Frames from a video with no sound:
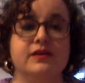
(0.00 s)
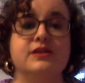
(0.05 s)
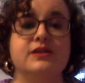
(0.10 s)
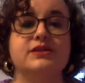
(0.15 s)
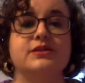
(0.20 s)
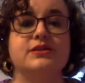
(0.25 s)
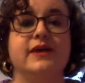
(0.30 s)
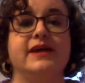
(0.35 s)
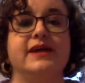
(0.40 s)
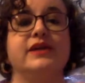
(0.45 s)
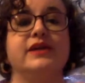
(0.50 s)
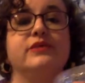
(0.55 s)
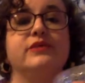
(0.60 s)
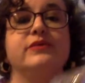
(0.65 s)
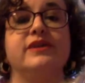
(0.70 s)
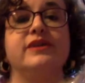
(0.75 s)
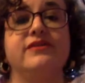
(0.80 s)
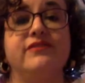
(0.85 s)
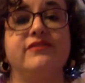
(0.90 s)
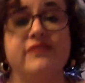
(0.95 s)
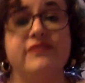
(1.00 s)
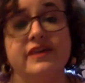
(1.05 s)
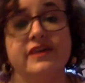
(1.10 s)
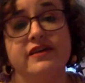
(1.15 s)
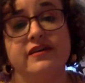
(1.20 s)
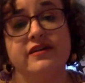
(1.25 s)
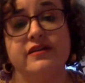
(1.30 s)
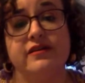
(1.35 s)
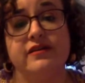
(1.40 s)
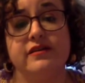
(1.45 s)
so I can
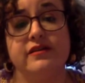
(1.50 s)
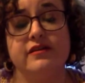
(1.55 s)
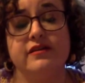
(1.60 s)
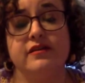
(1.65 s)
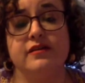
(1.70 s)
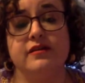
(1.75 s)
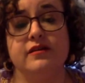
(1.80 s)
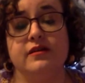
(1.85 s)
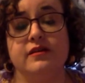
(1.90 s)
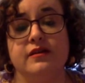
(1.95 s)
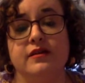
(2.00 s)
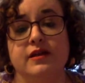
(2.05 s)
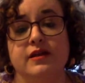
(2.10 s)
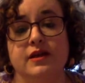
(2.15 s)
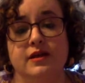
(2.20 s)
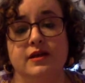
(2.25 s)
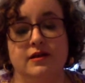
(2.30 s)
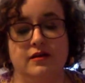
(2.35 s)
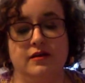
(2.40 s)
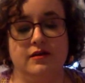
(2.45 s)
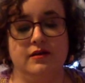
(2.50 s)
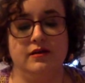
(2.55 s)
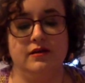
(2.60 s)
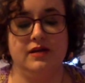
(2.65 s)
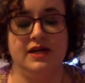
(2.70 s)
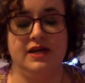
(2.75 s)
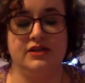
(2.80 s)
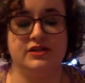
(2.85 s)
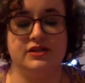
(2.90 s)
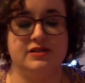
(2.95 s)
refill.
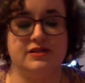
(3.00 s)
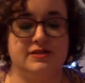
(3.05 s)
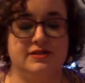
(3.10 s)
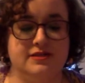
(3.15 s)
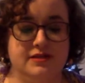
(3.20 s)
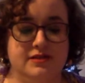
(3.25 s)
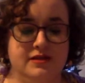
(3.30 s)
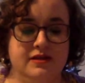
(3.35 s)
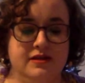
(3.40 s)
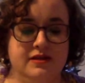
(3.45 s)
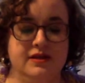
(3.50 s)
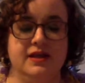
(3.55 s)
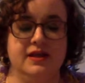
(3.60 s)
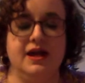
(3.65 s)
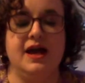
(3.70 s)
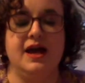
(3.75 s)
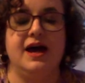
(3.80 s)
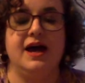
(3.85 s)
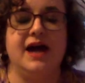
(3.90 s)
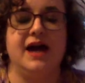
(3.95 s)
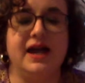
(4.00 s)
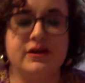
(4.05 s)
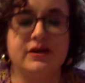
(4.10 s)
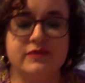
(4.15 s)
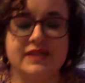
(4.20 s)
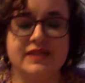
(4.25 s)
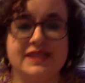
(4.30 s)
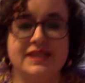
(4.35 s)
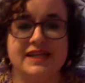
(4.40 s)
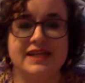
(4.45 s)
I don't
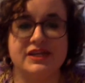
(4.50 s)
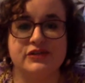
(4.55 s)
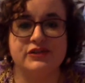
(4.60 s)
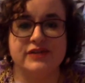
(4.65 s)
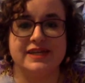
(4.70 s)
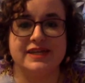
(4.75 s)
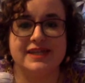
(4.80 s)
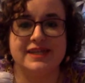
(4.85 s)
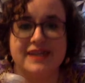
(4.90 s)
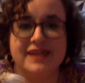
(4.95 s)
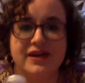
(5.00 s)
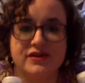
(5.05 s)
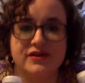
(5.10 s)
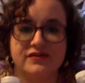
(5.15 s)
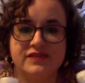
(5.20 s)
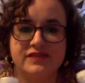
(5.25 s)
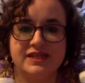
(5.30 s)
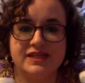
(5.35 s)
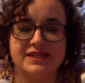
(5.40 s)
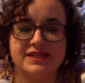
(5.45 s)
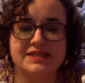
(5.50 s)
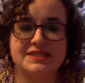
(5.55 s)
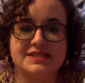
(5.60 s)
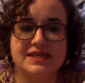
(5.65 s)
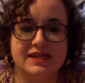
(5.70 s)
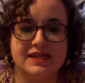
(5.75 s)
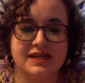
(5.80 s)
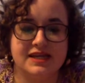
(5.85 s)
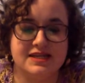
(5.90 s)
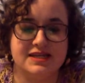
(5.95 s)
really like drinking out of these
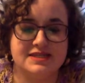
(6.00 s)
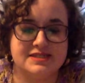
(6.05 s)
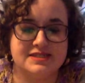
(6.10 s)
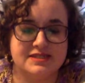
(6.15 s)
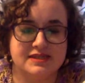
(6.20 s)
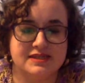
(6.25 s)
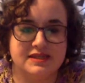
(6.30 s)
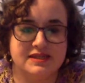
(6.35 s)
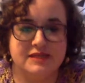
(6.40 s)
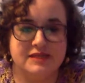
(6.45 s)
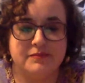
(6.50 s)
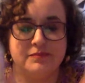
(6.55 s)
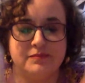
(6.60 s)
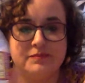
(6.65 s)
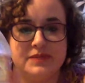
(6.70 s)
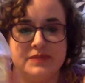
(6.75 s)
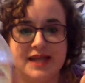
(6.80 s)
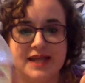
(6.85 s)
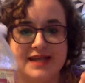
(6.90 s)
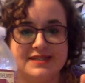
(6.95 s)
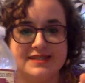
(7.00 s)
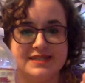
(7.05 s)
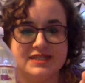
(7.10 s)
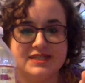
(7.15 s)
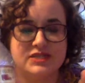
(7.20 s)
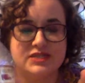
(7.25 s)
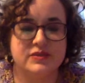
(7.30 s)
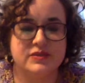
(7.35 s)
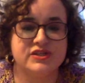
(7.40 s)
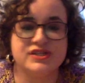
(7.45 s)
because the plastic
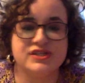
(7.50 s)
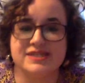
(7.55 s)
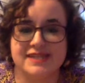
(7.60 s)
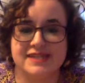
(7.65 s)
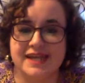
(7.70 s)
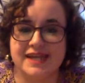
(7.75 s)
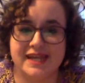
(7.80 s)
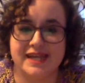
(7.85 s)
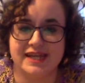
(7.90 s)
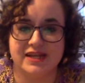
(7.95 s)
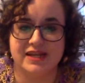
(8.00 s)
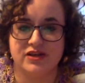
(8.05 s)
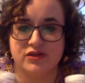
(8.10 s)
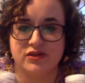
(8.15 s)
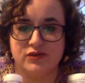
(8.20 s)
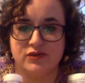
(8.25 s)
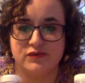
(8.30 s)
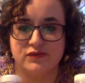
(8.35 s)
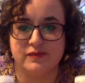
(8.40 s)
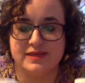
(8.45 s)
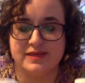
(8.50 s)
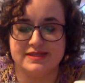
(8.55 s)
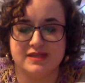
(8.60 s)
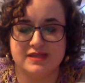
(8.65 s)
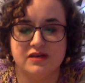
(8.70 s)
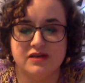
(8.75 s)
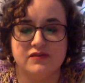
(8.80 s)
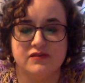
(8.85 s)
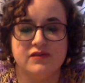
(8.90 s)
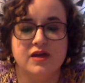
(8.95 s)
squishes and I get it all over
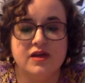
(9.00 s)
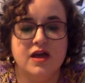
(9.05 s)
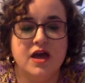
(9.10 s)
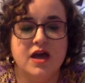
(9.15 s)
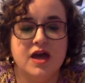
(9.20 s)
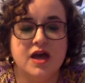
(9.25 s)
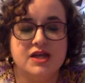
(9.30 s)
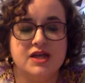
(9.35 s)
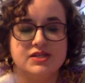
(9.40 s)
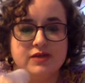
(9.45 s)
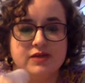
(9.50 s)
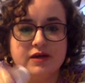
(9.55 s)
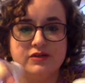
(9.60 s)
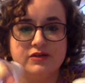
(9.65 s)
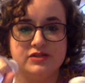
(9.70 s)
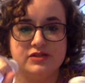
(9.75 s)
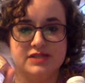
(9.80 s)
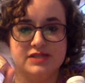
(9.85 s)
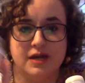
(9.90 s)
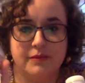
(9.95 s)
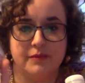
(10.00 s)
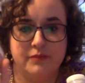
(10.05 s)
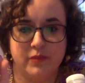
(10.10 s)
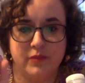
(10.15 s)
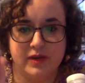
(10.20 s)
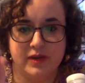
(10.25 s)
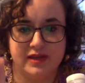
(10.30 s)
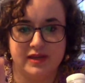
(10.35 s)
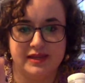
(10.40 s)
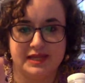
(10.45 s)
myself. So I'll dump
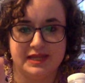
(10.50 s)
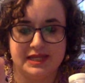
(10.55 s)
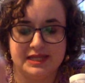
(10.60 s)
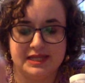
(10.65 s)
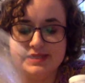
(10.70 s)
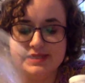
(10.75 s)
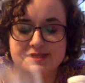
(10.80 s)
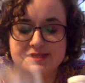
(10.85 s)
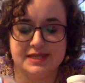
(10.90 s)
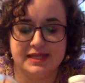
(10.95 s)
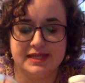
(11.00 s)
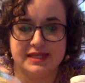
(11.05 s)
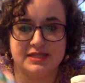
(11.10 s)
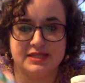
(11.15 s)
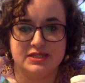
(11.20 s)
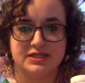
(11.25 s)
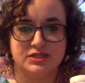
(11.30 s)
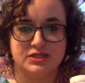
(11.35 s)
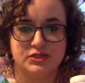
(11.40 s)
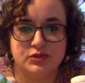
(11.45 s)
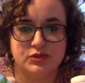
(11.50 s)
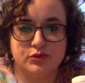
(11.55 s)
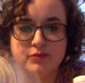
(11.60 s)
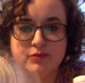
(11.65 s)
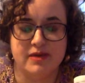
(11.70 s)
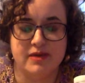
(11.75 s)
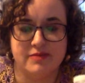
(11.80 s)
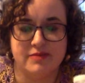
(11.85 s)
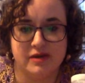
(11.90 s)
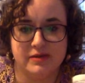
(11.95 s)
one of these into
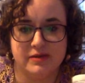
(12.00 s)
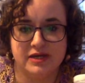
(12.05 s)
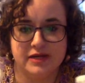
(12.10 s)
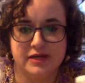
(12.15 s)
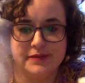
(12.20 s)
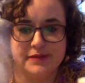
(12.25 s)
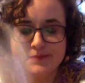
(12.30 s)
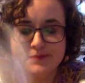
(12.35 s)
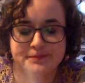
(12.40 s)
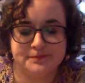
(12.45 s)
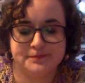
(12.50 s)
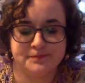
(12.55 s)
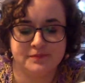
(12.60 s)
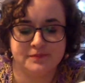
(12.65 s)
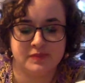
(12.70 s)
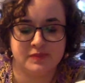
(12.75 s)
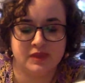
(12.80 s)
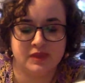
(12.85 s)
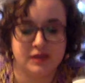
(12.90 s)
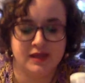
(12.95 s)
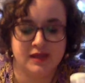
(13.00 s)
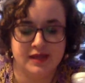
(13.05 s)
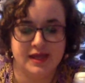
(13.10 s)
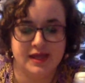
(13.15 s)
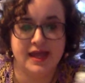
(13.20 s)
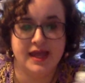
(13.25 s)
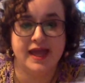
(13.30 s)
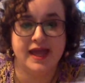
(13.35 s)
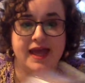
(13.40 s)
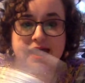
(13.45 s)
my Bubba,
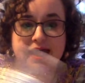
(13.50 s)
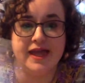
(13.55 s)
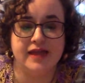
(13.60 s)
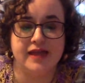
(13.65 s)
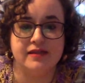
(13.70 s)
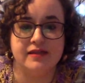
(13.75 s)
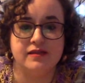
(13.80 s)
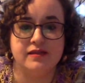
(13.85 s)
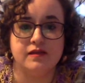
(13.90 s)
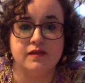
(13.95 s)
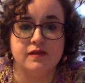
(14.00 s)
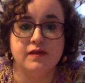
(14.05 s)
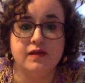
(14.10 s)
and